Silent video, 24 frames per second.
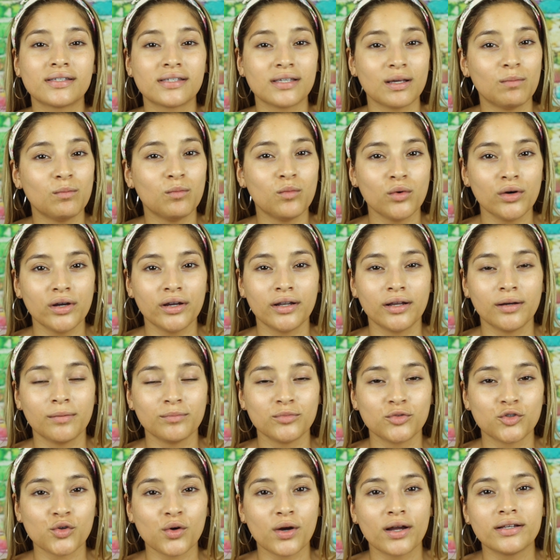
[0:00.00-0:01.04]
somewhere and
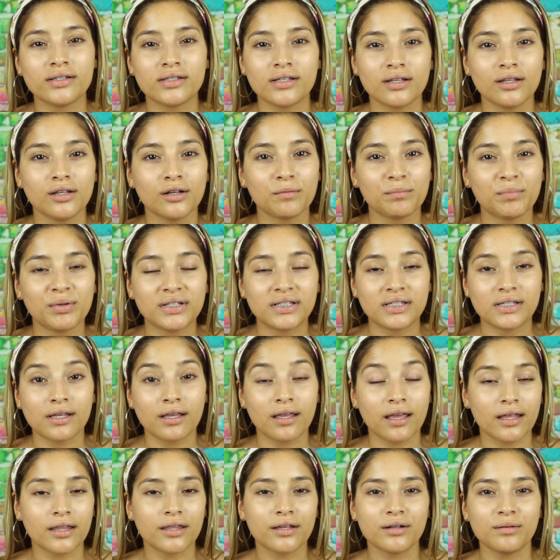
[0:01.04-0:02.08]
I'm trying to look put
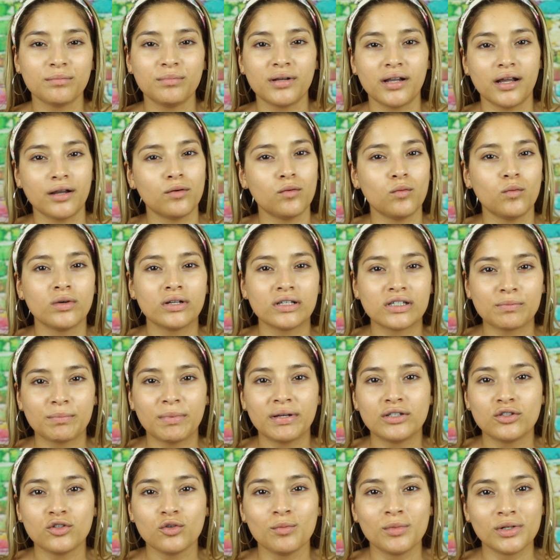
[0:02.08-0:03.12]
together but I don't want to
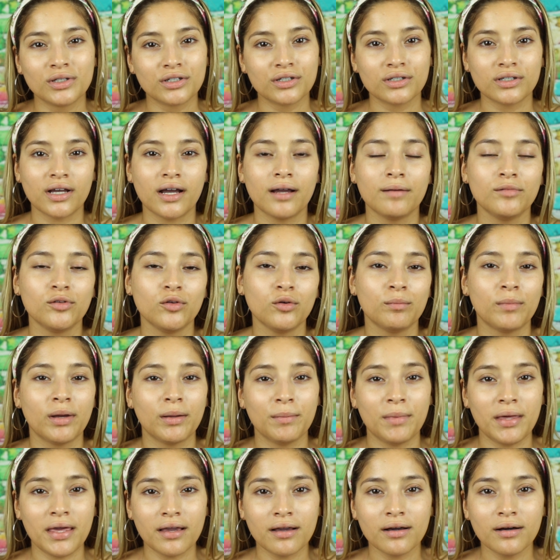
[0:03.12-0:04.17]
spend too much time doing my
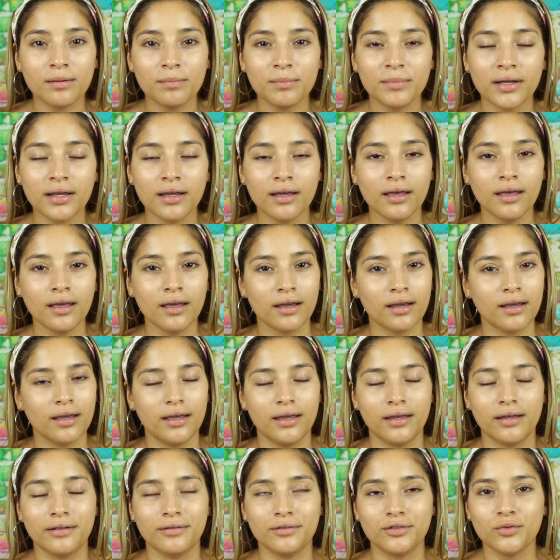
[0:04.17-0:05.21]
makeup
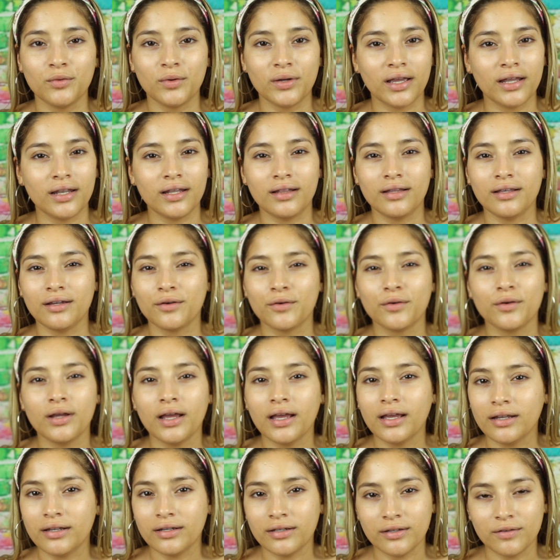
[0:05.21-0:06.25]
and doing anything
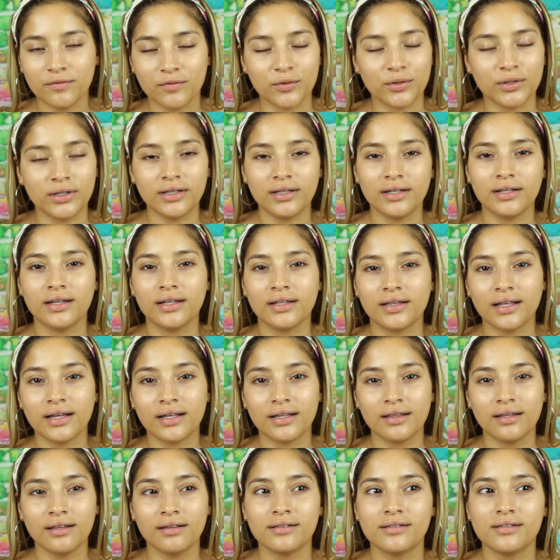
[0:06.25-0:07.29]
creative or anything like
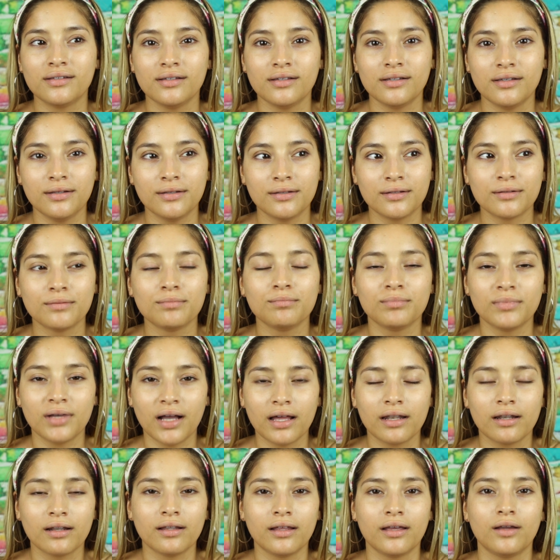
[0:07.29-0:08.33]
that, this is
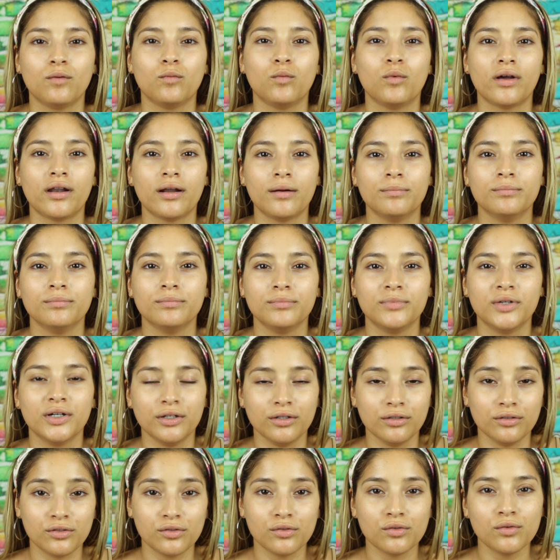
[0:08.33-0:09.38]
kind of like what I'm
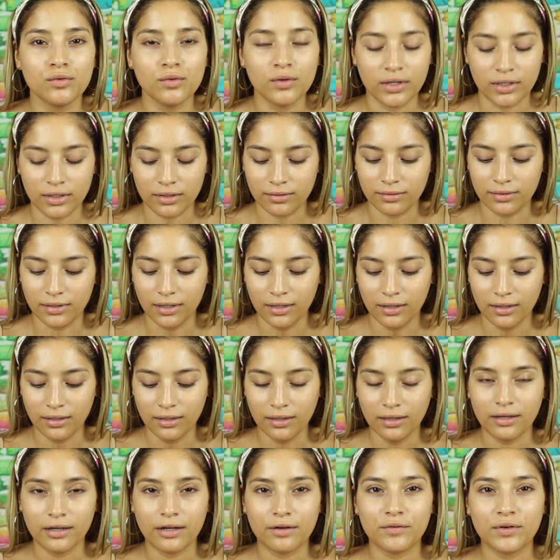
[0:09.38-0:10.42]
gonna do. And
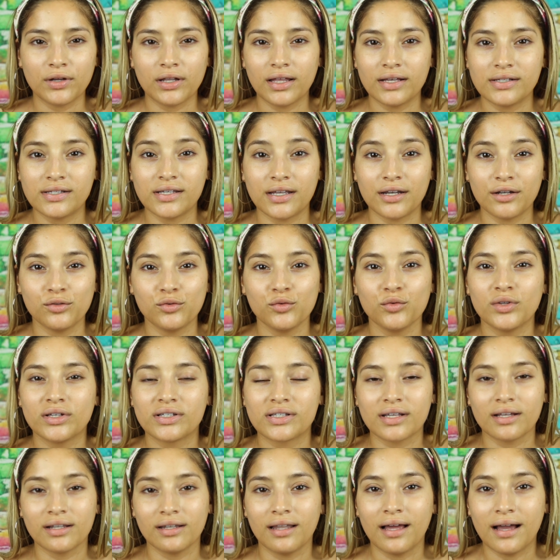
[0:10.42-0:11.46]
I realize that I do
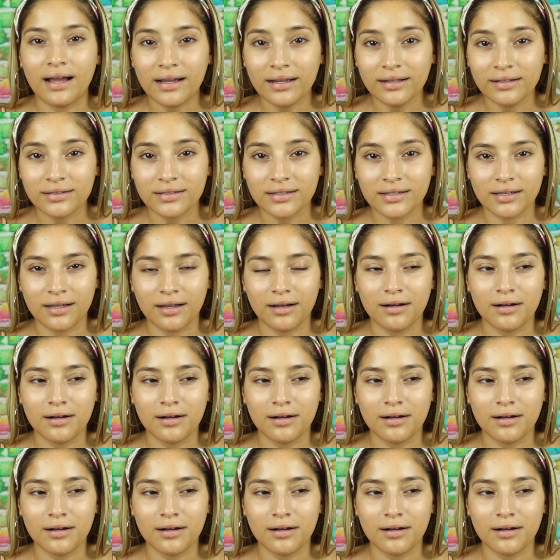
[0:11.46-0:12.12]
this a lot,